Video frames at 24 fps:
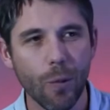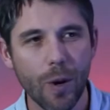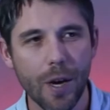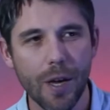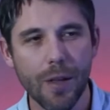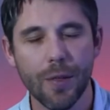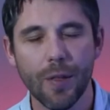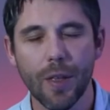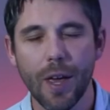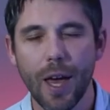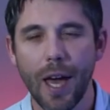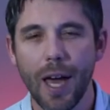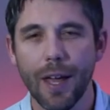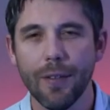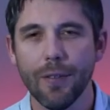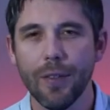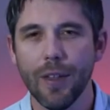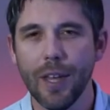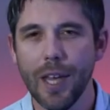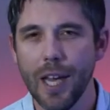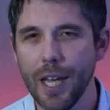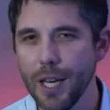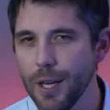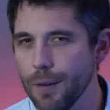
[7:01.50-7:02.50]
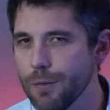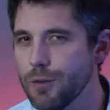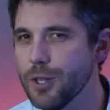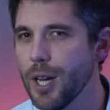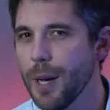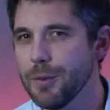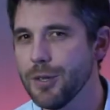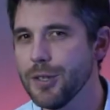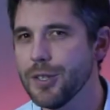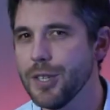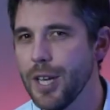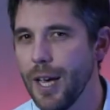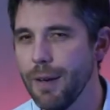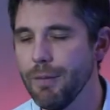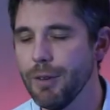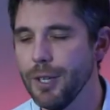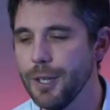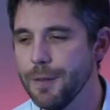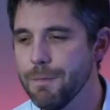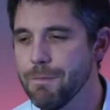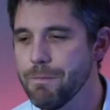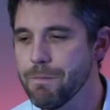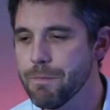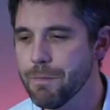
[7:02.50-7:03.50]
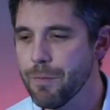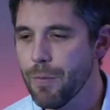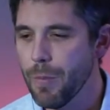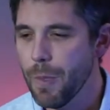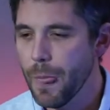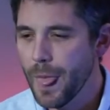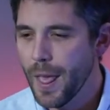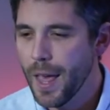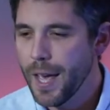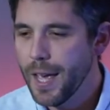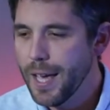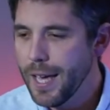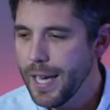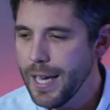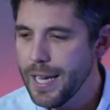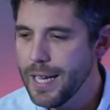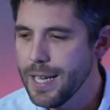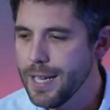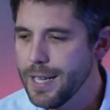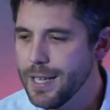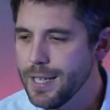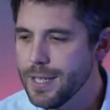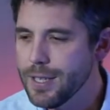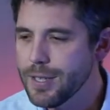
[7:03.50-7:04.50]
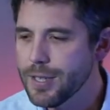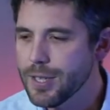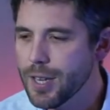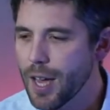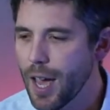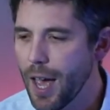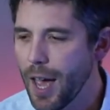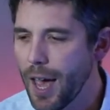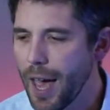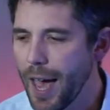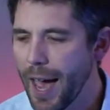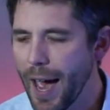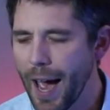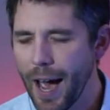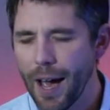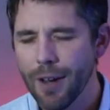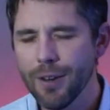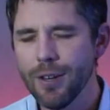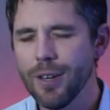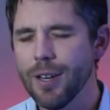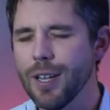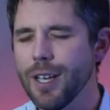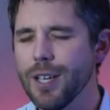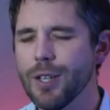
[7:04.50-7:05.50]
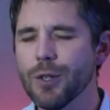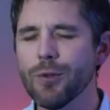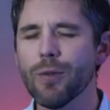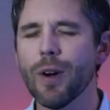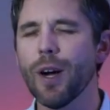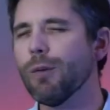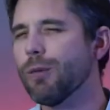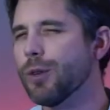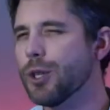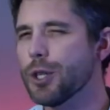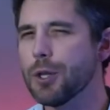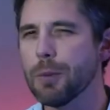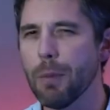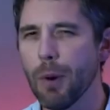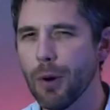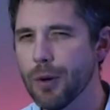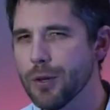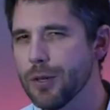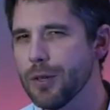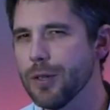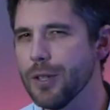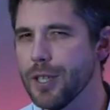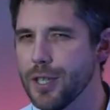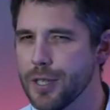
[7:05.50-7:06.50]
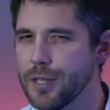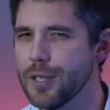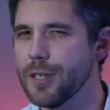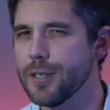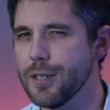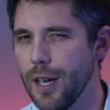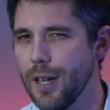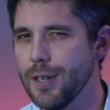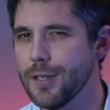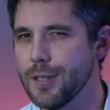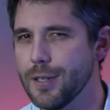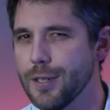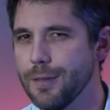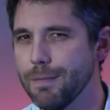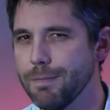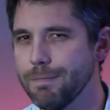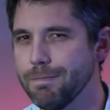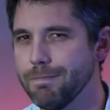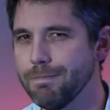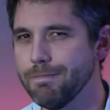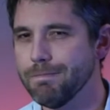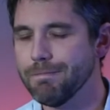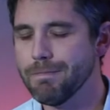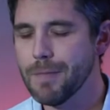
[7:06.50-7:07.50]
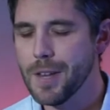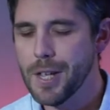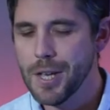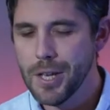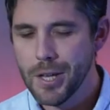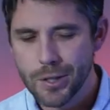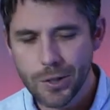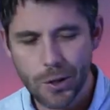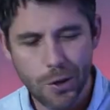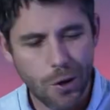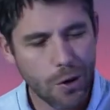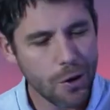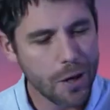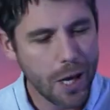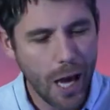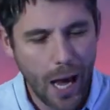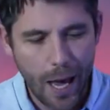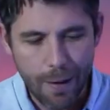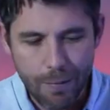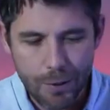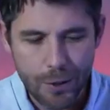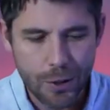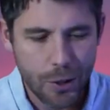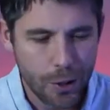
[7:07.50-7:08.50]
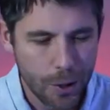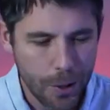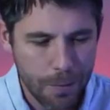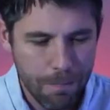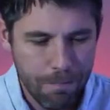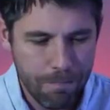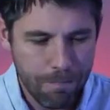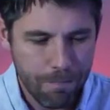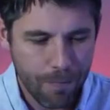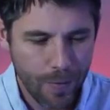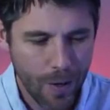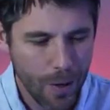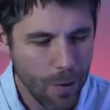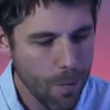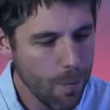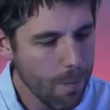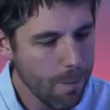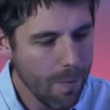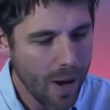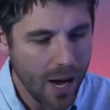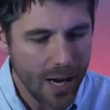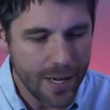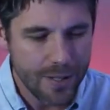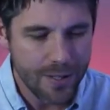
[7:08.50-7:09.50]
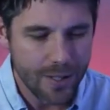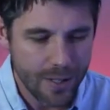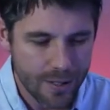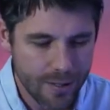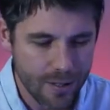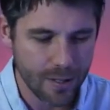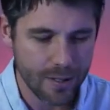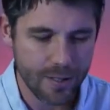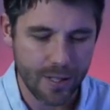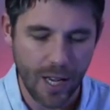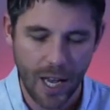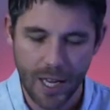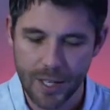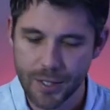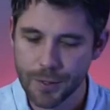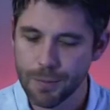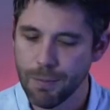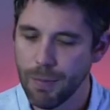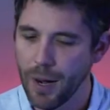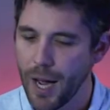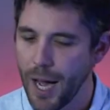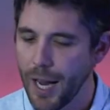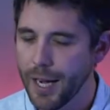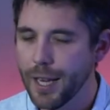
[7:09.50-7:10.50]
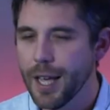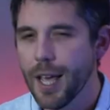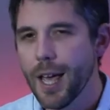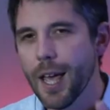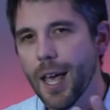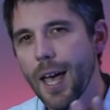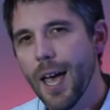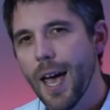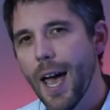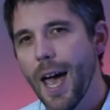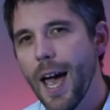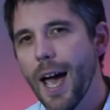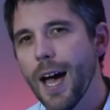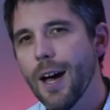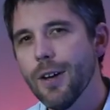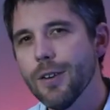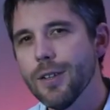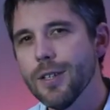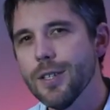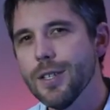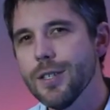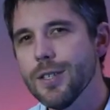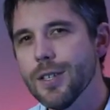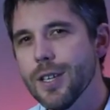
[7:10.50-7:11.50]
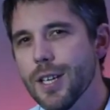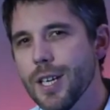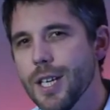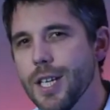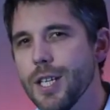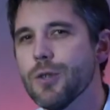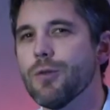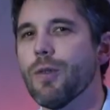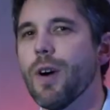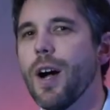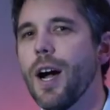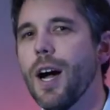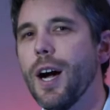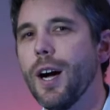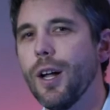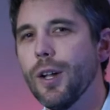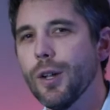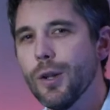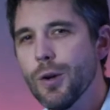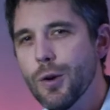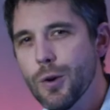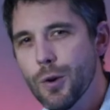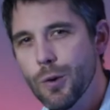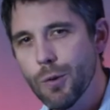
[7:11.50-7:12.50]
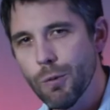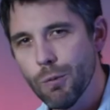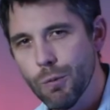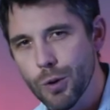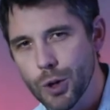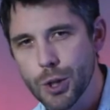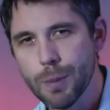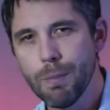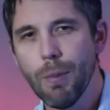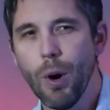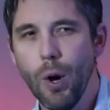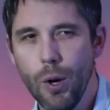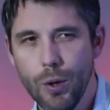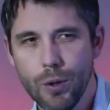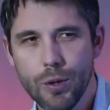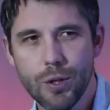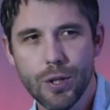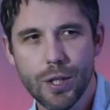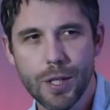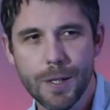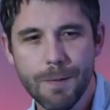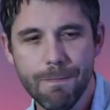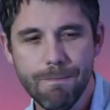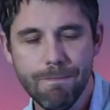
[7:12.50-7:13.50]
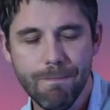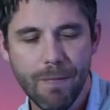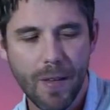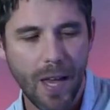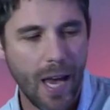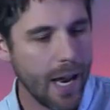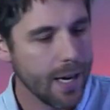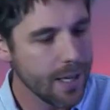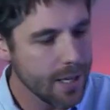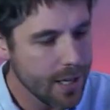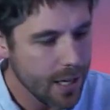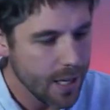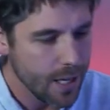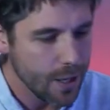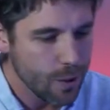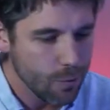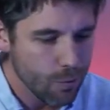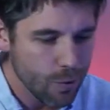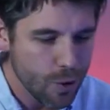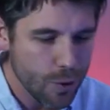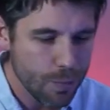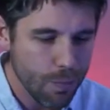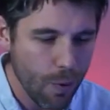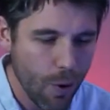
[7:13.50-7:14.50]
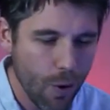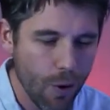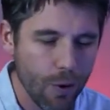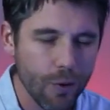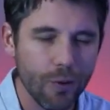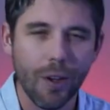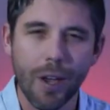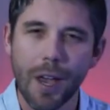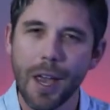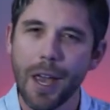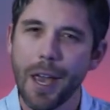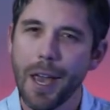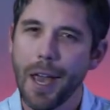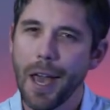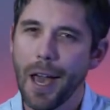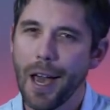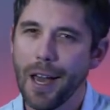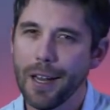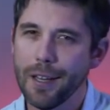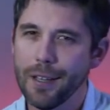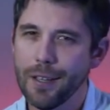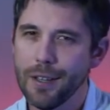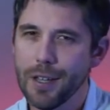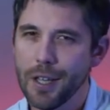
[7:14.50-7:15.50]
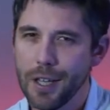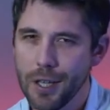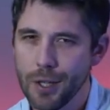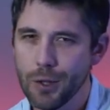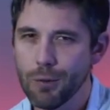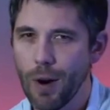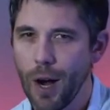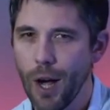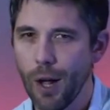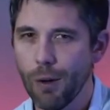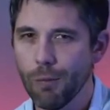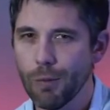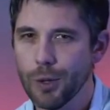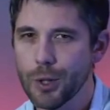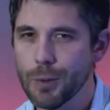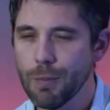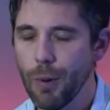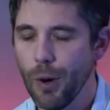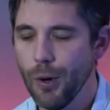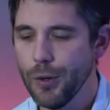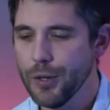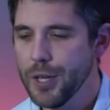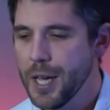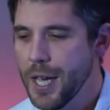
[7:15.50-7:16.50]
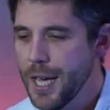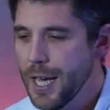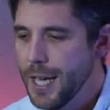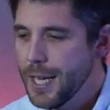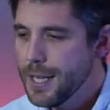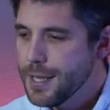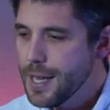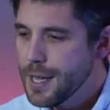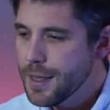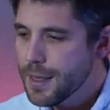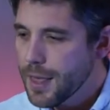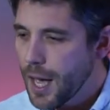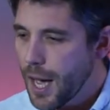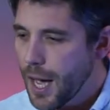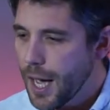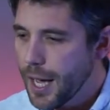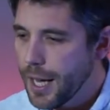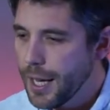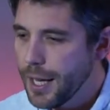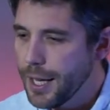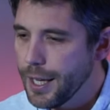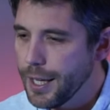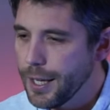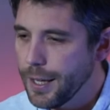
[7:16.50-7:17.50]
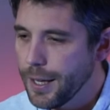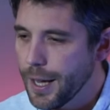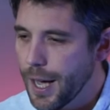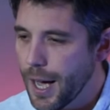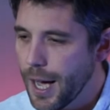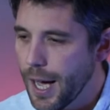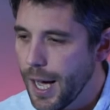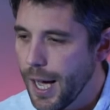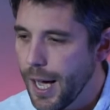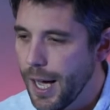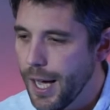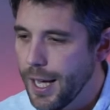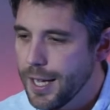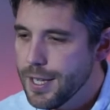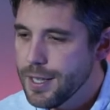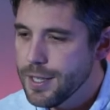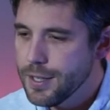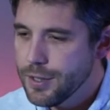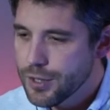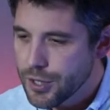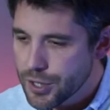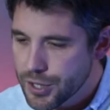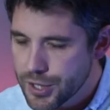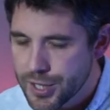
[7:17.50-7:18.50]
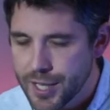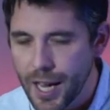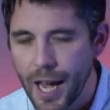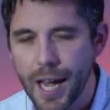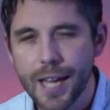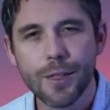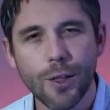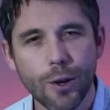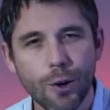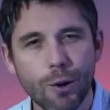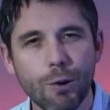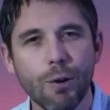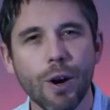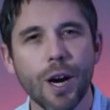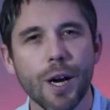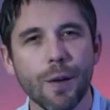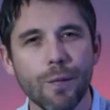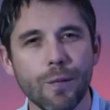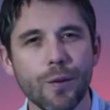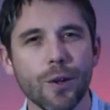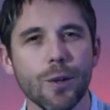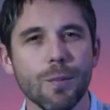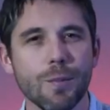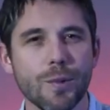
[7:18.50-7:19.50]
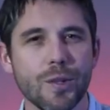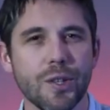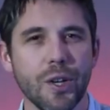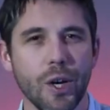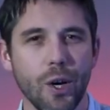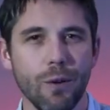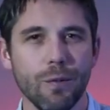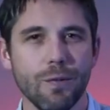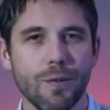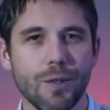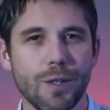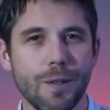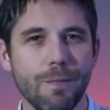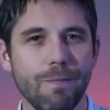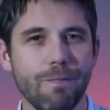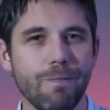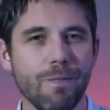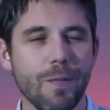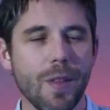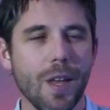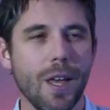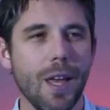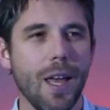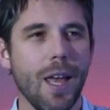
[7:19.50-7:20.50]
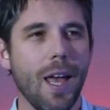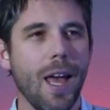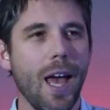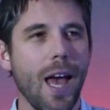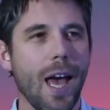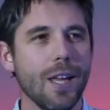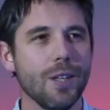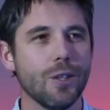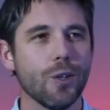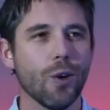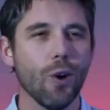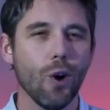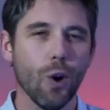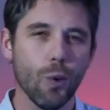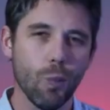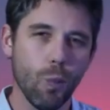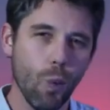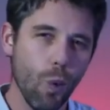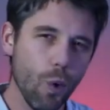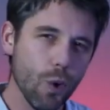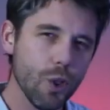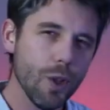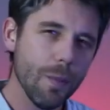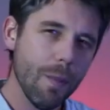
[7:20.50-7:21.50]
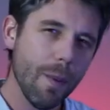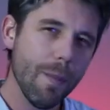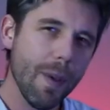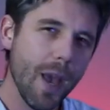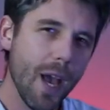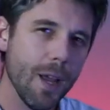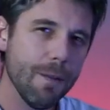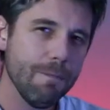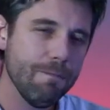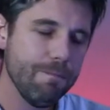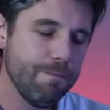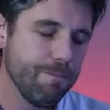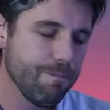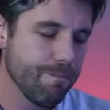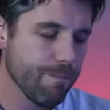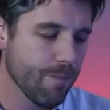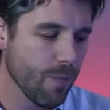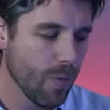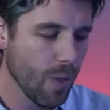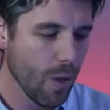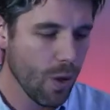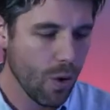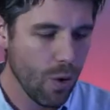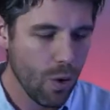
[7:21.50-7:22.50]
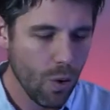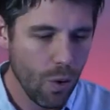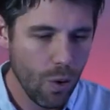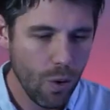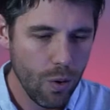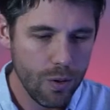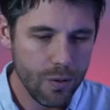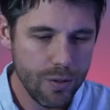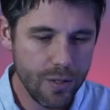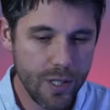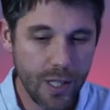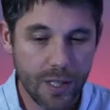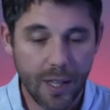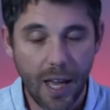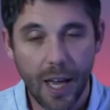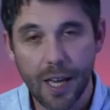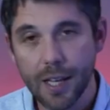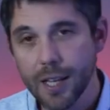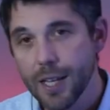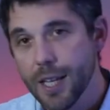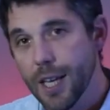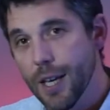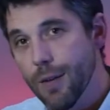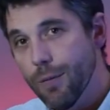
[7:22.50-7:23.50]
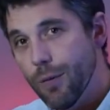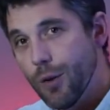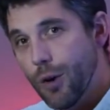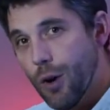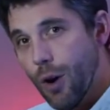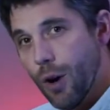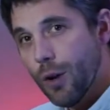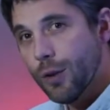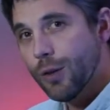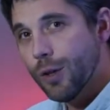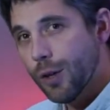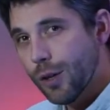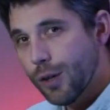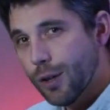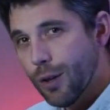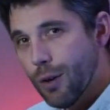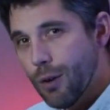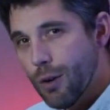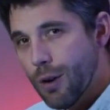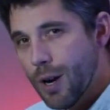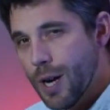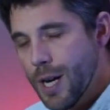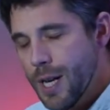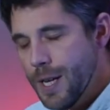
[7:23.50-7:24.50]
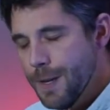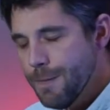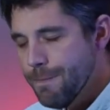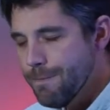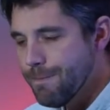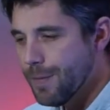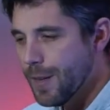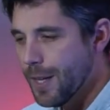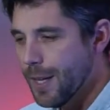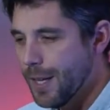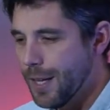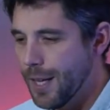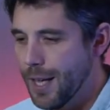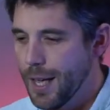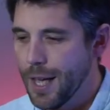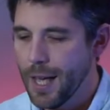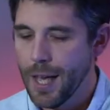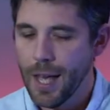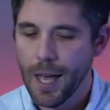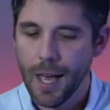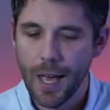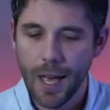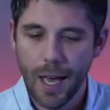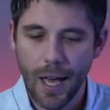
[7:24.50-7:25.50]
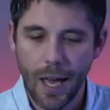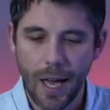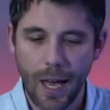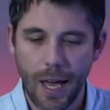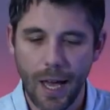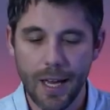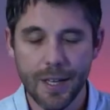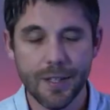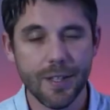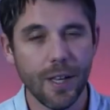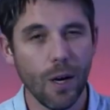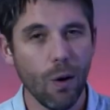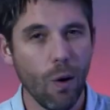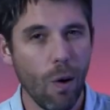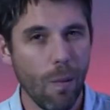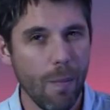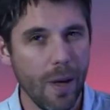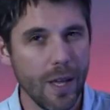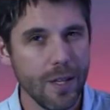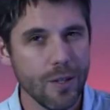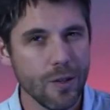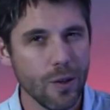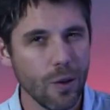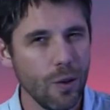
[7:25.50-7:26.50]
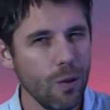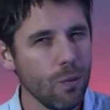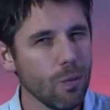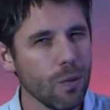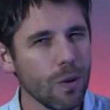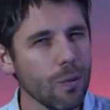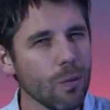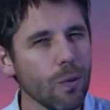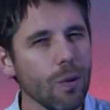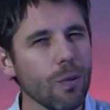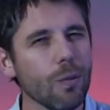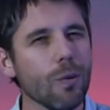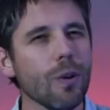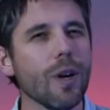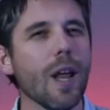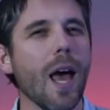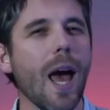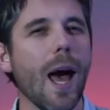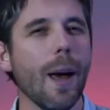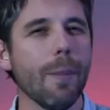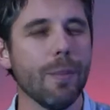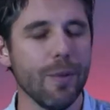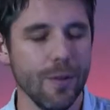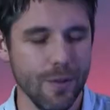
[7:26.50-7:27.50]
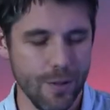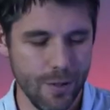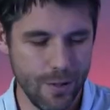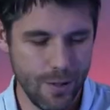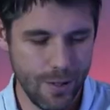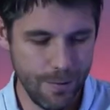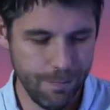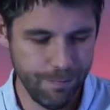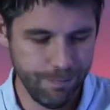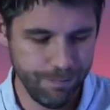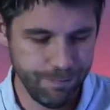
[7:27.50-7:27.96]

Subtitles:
with at the end of chapter 7 is, how did Israel respond to this success? So God gave it to them, amazing success, but how did Israel respond? How did Gideon respond? How did Israel respond? Did they just take the credit for themselves as God warned them about? Did they give God the glory as they were meant to? What happened?